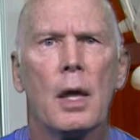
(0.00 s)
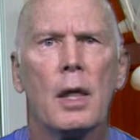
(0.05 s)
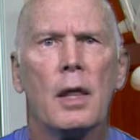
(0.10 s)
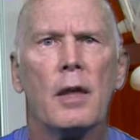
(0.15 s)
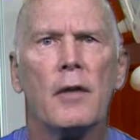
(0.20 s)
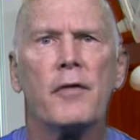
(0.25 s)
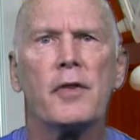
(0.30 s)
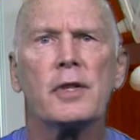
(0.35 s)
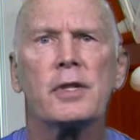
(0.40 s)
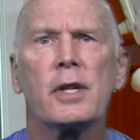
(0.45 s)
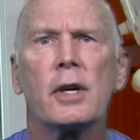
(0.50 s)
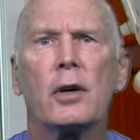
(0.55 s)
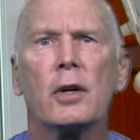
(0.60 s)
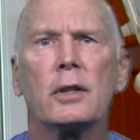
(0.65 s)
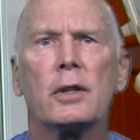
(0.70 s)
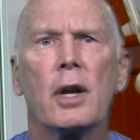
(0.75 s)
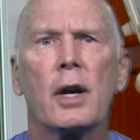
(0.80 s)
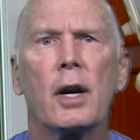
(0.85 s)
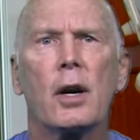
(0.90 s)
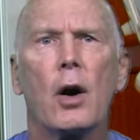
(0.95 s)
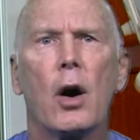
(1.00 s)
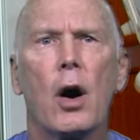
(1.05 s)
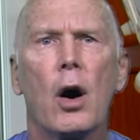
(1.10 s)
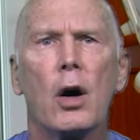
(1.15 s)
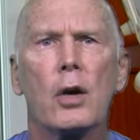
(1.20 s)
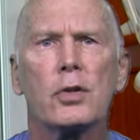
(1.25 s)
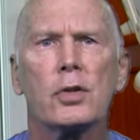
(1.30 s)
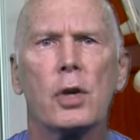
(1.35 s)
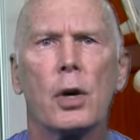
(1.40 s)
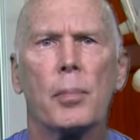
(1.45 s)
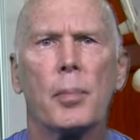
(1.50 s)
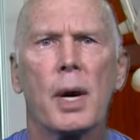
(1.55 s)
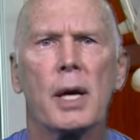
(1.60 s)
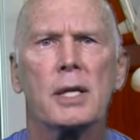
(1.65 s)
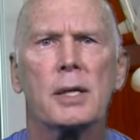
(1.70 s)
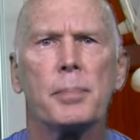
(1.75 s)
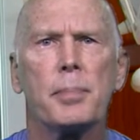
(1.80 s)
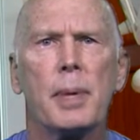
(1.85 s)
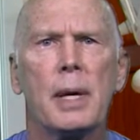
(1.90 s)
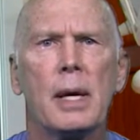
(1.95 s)
The facilitator also
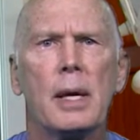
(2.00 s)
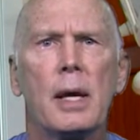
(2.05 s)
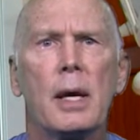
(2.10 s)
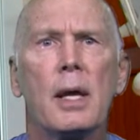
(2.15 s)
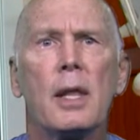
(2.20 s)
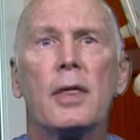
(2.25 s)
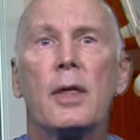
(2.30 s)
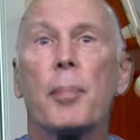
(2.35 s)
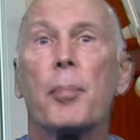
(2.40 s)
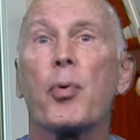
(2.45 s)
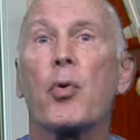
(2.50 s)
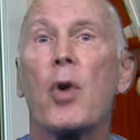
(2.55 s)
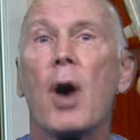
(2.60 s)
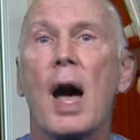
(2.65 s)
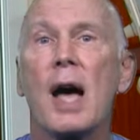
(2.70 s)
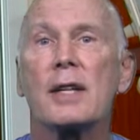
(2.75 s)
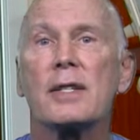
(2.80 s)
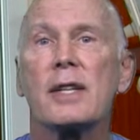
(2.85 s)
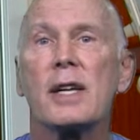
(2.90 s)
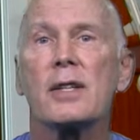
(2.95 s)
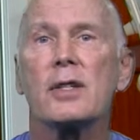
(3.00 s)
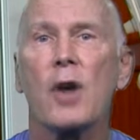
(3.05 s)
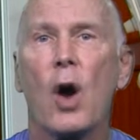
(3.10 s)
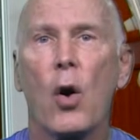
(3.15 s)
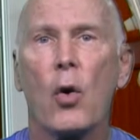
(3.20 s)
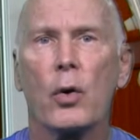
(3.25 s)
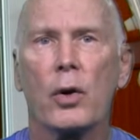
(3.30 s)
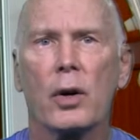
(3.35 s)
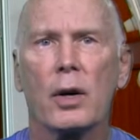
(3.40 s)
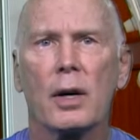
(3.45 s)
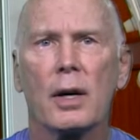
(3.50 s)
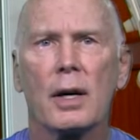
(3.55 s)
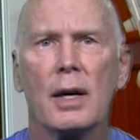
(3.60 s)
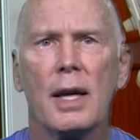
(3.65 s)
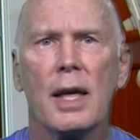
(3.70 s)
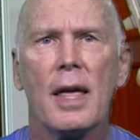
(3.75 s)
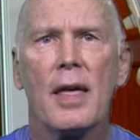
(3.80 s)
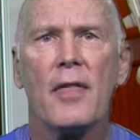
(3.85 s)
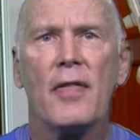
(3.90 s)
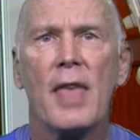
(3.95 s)
must be the process owner,
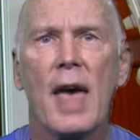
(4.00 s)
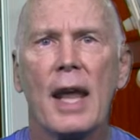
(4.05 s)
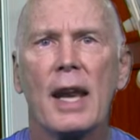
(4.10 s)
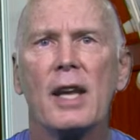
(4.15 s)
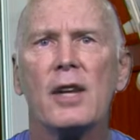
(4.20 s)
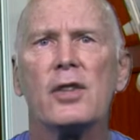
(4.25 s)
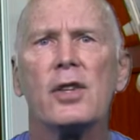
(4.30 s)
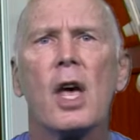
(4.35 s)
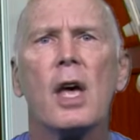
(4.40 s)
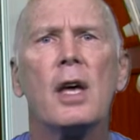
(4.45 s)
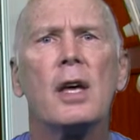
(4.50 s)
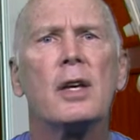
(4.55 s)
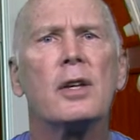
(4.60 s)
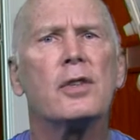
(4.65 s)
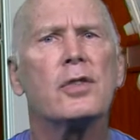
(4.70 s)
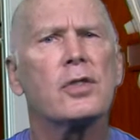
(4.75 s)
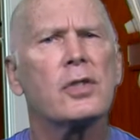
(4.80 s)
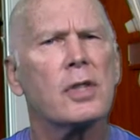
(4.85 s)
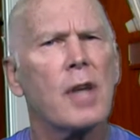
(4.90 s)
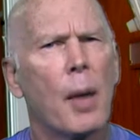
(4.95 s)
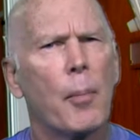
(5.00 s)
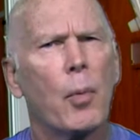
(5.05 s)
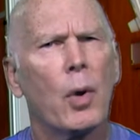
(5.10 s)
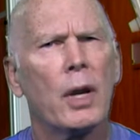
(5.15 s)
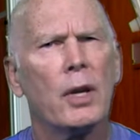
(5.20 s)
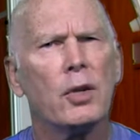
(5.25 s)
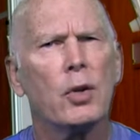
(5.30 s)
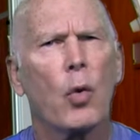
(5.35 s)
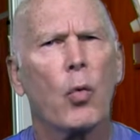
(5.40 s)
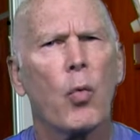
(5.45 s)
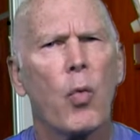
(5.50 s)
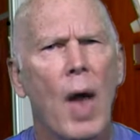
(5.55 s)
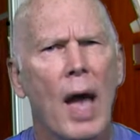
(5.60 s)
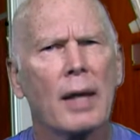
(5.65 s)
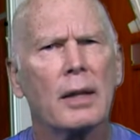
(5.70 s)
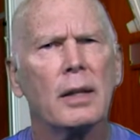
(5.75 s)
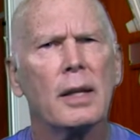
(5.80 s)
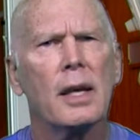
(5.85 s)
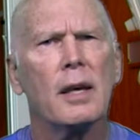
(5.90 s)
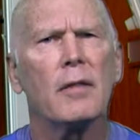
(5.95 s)
that is, someone
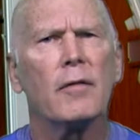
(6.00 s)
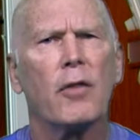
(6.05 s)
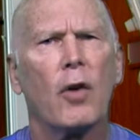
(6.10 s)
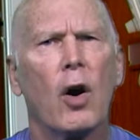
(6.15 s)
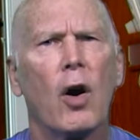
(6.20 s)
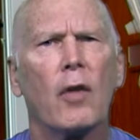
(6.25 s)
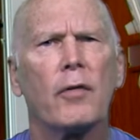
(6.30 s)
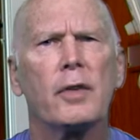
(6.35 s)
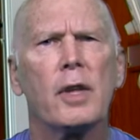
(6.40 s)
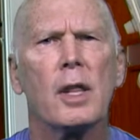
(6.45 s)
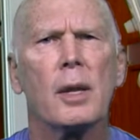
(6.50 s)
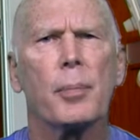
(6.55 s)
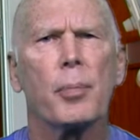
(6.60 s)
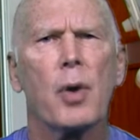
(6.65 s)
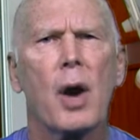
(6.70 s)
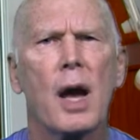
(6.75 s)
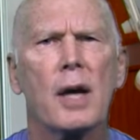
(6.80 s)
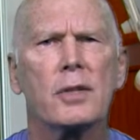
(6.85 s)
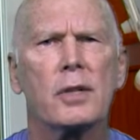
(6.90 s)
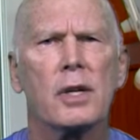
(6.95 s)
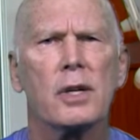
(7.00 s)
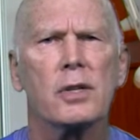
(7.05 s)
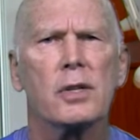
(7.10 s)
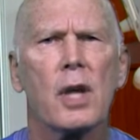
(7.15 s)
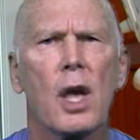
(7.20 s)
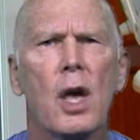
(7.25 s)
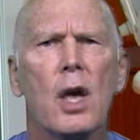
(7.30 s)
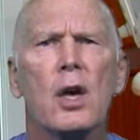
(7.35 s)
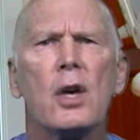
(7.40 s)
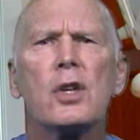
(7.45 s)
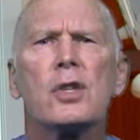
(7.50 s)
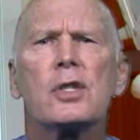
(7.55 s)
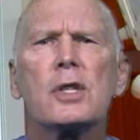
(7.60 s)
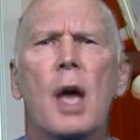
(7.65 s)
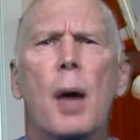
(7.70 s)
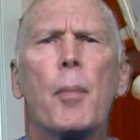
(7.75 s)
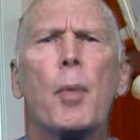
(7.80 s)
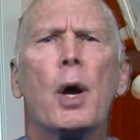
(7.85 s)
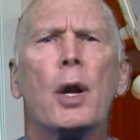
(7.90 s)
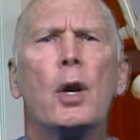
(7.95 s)
directly involved in the process,
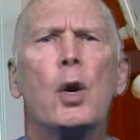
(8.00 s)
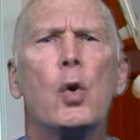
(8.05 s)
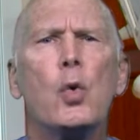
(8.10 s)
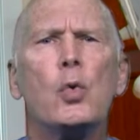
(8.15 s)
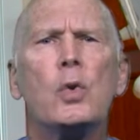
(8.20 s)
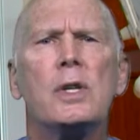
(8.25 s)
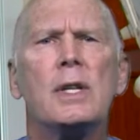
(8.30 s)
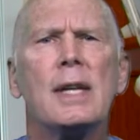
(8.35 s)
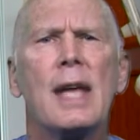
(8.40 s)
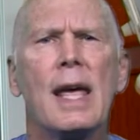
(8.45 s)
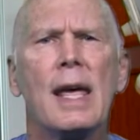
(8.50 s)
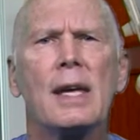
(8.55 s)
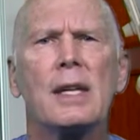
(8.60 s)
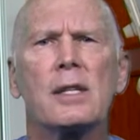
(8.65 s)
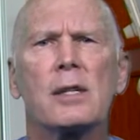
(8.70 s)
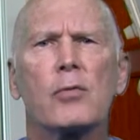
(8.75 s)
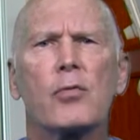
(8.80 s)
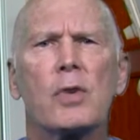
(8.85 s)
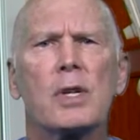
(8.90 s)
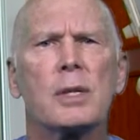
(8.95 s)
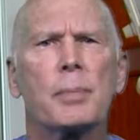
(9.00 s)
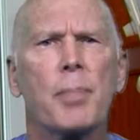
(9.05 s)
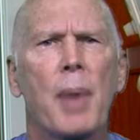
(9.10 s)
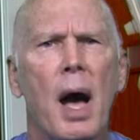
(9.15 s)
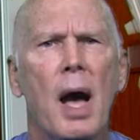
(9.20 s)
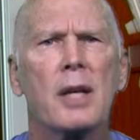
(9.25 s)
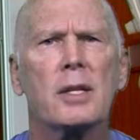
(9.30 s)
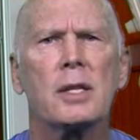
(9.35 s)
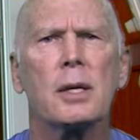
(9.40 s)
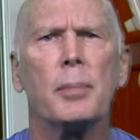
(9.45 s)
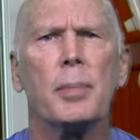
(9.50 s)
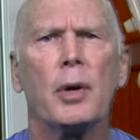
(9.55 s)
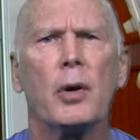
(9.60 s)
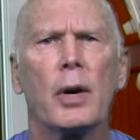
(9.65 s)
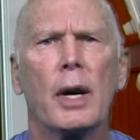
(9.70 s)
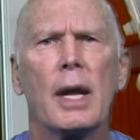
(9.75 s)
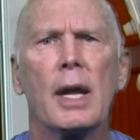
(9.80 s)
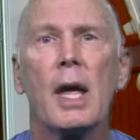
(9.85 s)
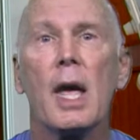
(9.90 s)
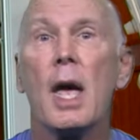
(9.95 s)
someone who takes
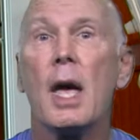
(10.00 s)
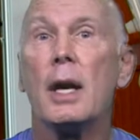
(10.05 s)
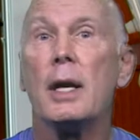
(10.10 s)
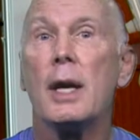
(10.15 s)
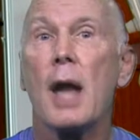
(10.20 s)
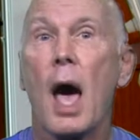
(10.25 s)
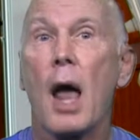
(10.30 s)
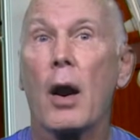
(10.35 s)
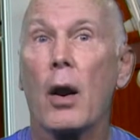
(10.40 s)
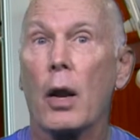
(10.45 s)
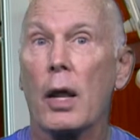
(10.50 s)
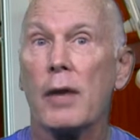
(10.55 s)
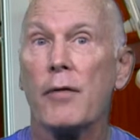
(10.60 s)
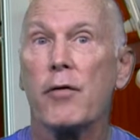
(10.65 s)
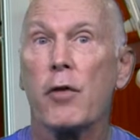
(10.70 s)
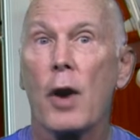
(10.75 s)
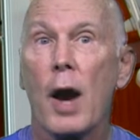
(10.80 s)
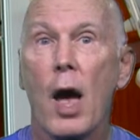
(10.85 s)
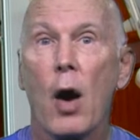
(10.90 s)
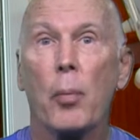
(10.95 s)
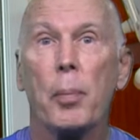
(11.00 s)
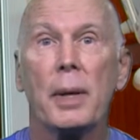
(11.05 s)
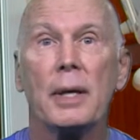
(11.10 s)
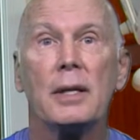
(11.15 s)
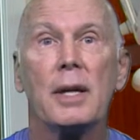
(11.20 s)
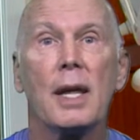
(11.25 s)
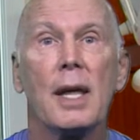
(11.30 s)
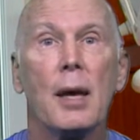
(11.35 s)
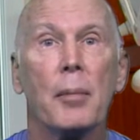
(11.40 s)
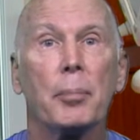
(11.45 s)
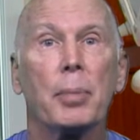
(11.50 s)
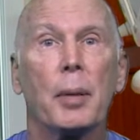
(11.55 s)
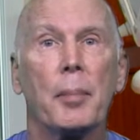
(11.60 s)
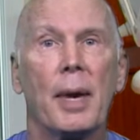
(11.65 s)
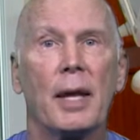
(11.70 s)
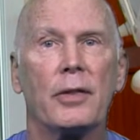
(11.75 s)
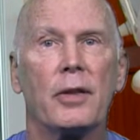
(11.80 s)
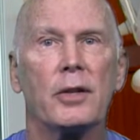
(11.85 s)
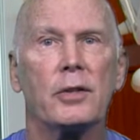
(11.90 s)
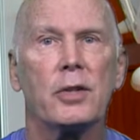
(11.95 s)
responsibility not only for helping to
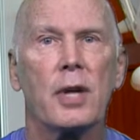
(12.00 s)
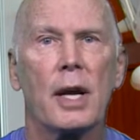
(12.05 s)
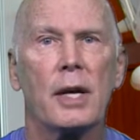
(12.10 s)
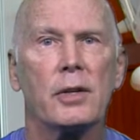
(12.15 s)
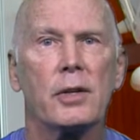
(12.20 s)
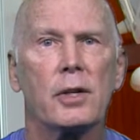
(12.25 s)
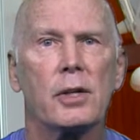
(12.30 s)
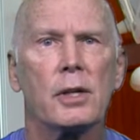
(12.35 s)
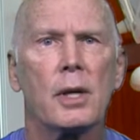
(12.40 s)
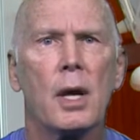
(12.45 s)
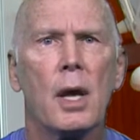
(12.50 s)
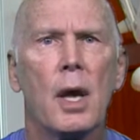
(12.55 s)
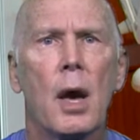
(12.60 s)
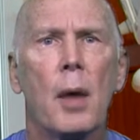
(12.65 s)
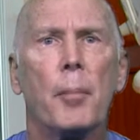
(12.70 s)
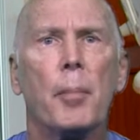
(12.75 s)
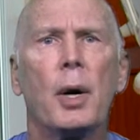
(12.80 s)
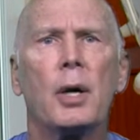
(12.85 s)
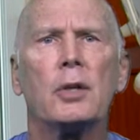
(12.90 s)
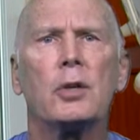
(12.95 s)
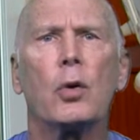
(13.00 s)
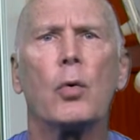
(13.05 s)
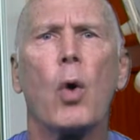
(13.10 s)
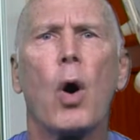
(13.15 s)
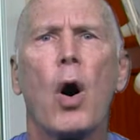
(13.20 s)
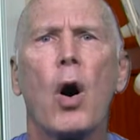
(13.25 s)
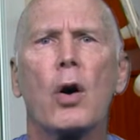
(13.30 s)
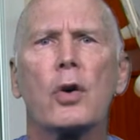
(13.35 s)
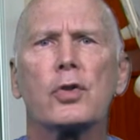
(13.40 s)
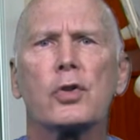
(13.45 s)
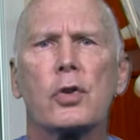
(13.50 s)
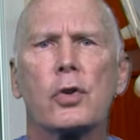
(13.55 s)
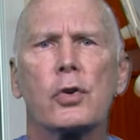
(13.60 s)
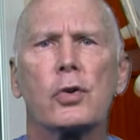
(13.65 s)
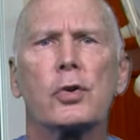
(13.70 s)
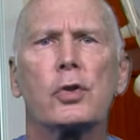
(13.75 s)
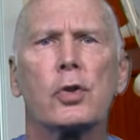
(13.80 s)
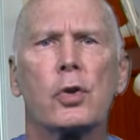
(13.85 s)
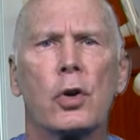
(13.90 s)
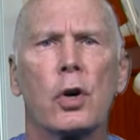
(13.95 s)
implement the changes, but to also
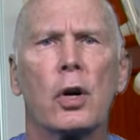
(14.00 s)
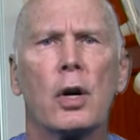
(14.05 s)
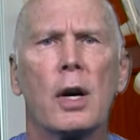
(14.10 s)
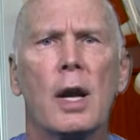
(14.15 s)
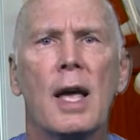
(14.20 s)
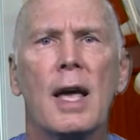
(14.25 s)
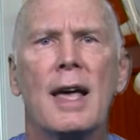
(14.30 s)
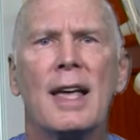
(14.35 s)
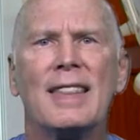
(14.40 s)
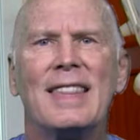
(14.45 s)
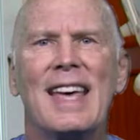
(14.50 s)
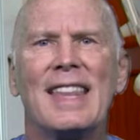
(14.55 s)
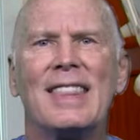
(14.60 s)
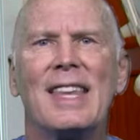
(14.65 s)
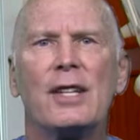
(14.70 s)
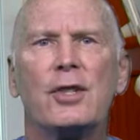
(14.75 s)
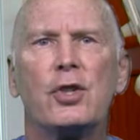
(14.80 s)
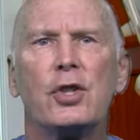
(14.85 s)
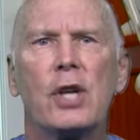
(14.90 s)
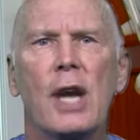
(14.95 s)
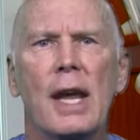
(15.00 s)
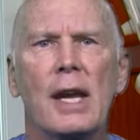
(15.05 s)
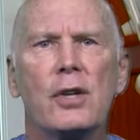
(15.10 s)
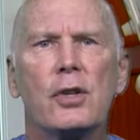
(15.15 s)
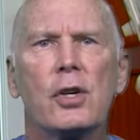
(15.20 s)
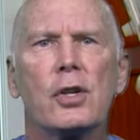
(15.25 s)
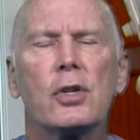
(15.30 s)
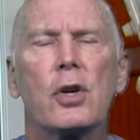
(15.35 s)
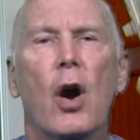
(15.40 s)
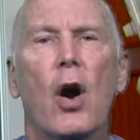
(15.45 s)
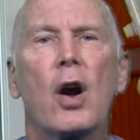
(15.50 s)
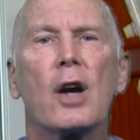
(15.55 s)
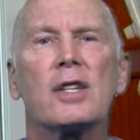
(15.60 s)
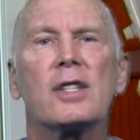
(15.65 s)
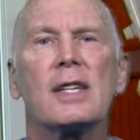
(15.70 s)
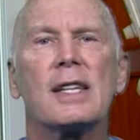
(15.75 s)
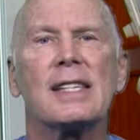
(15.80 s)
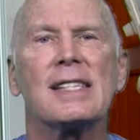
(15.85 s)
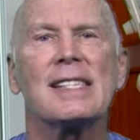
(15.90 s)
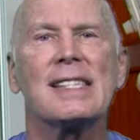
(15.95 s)
ensure that the changes are
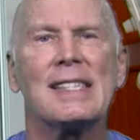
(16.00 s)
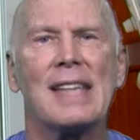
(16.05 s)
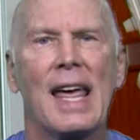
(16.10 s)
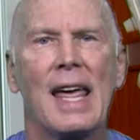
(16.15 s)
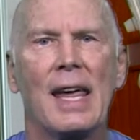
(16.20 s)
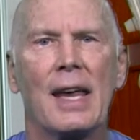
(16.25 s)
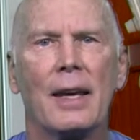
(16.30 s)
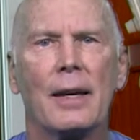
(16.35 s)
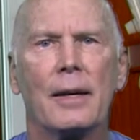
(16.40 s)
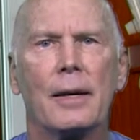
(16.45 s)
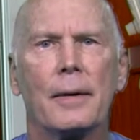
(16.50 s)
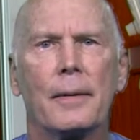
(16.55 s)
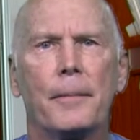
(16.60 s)
sustained.